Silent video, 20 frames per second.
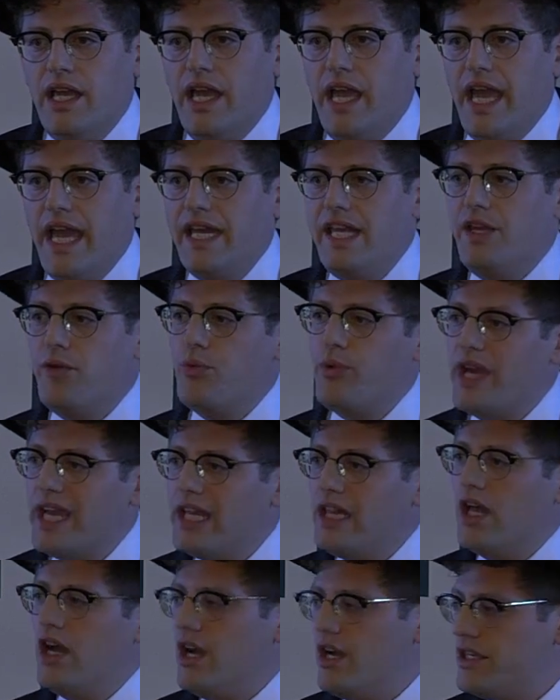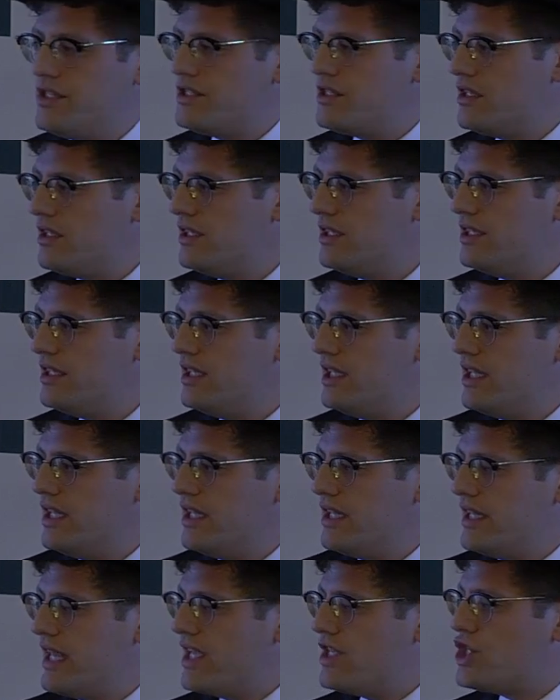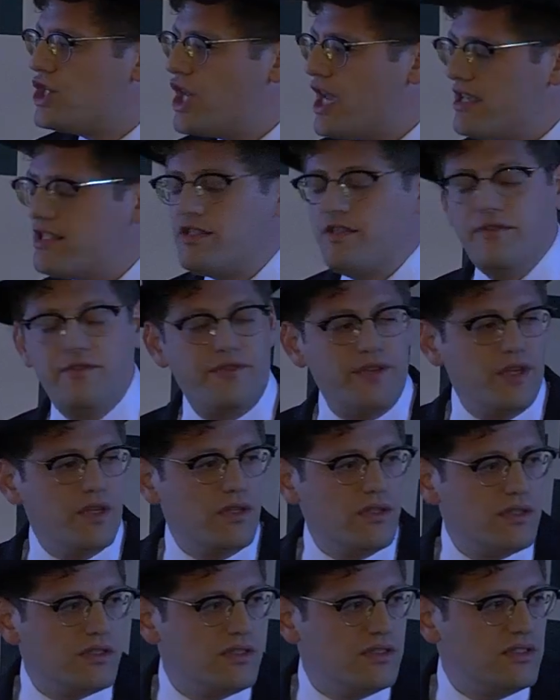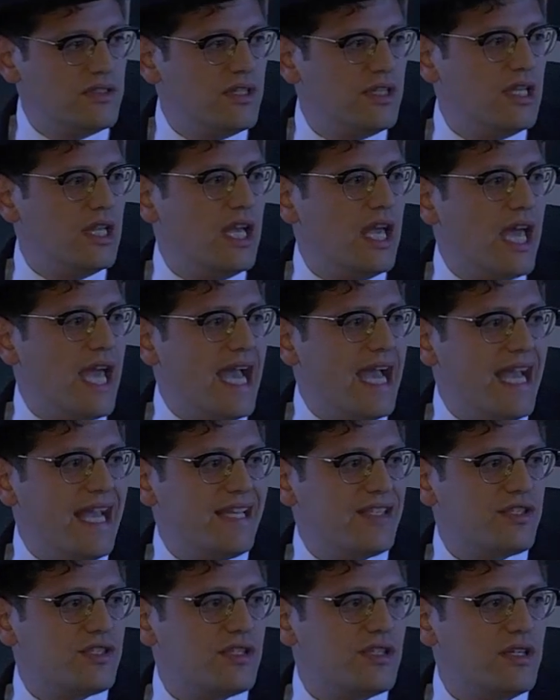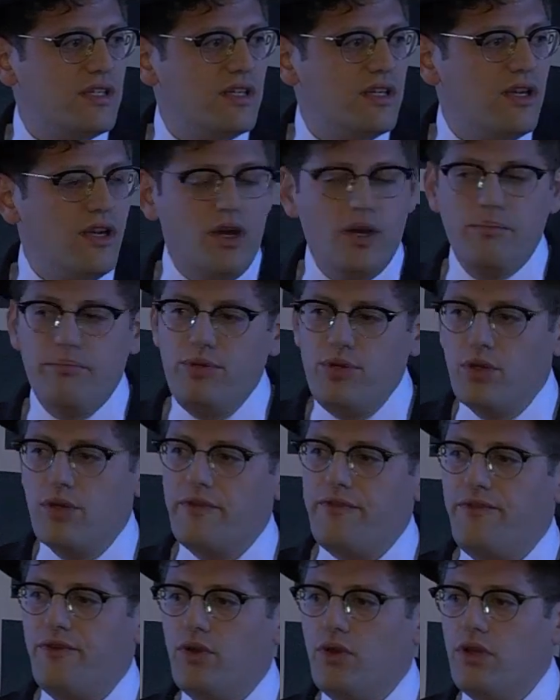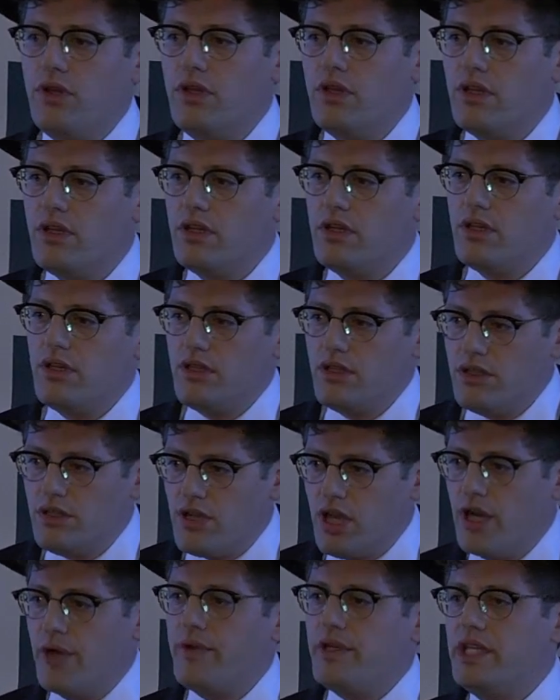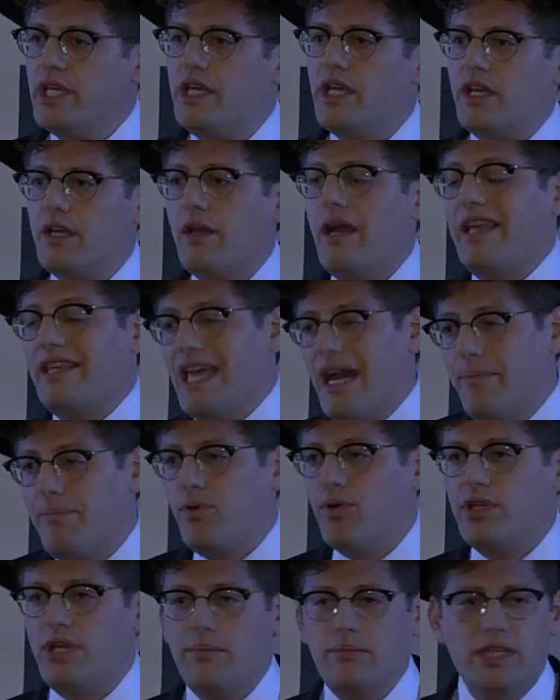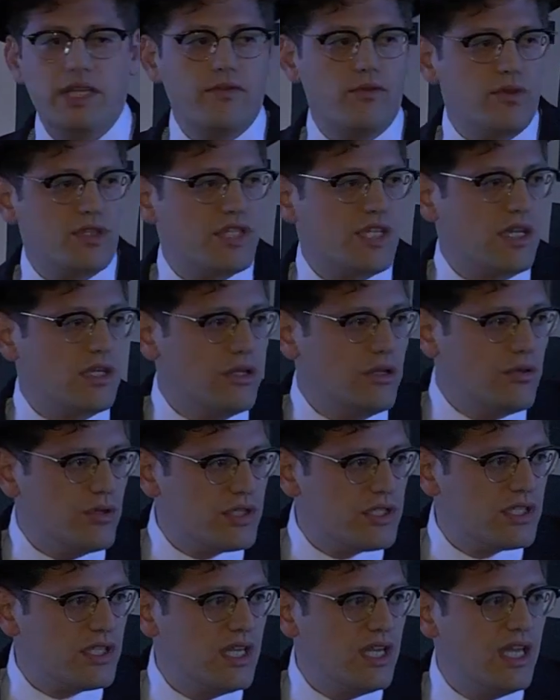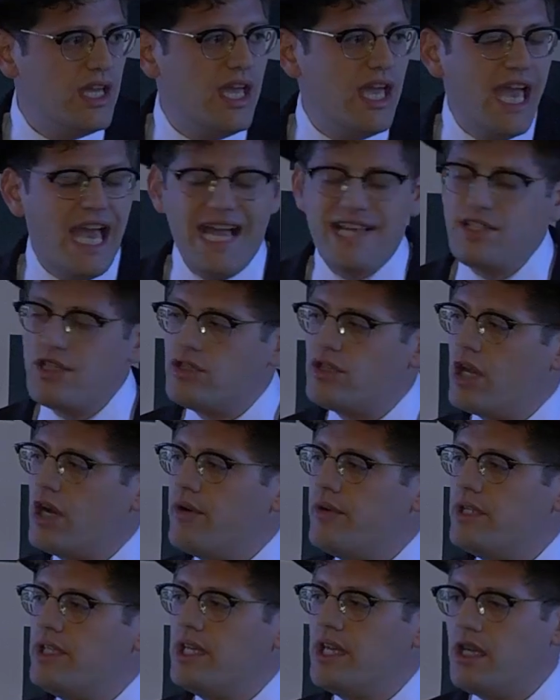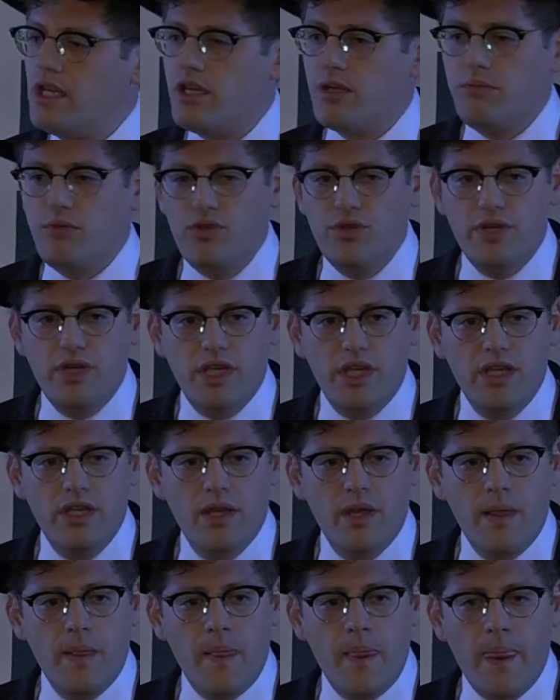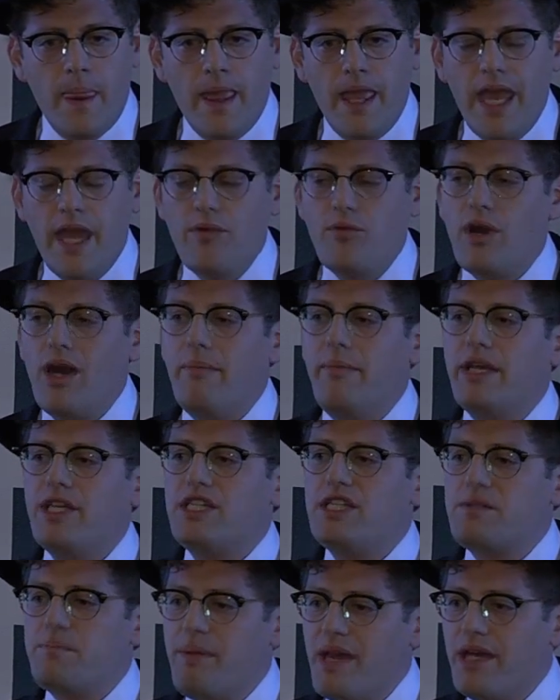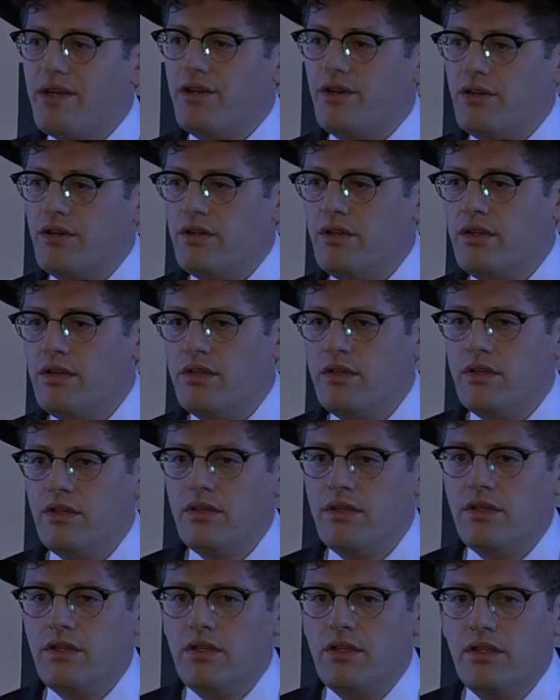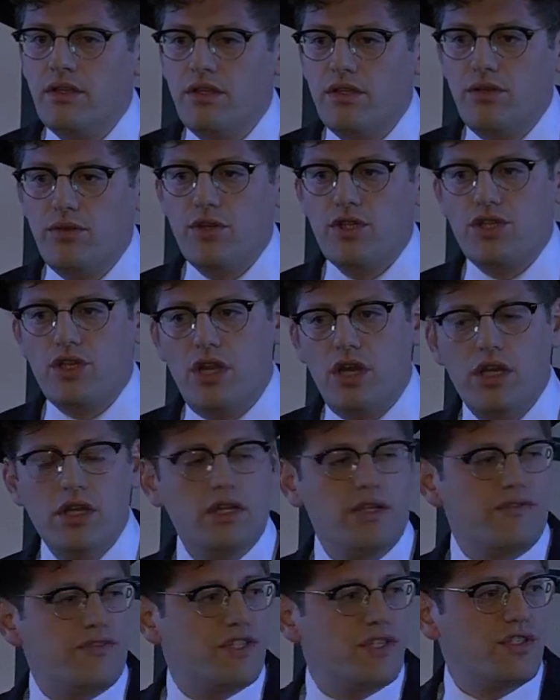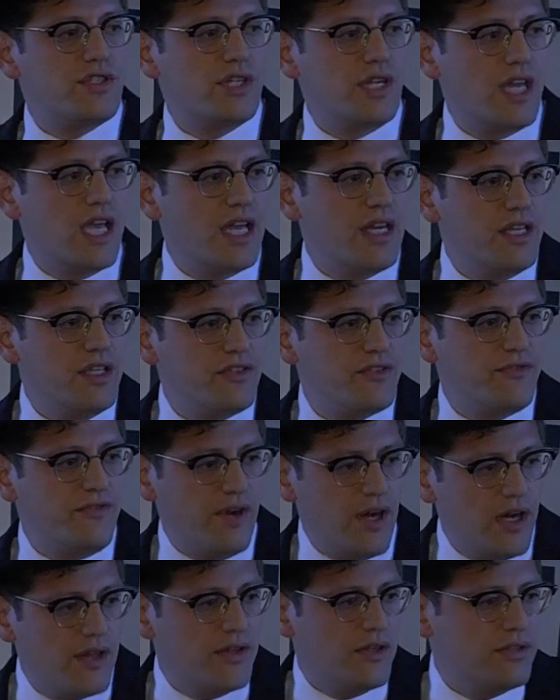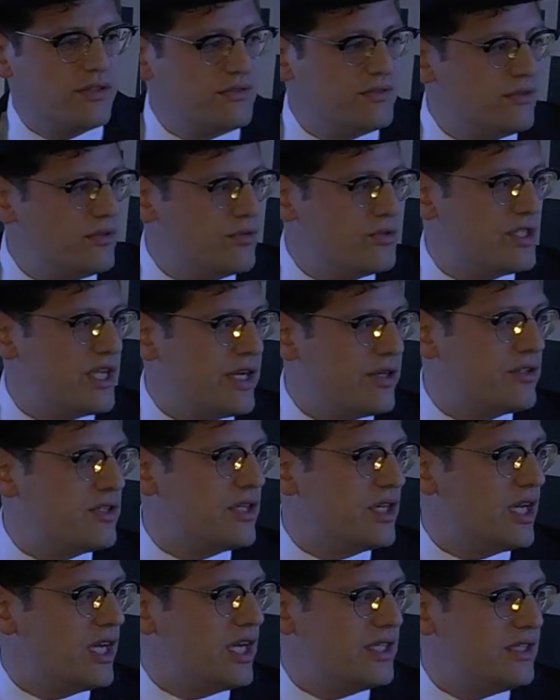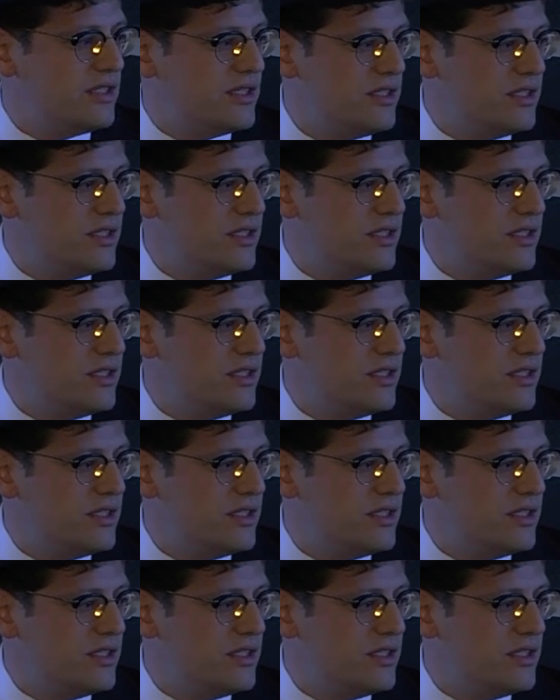And he realized that Chesterfield has a beautiful Torah Digger, at that point I believe it was St. Louis, has a Torah Digger community, and Rabbi Spetner, the Rosh Kollel of Cincinnati's father, is here tonight,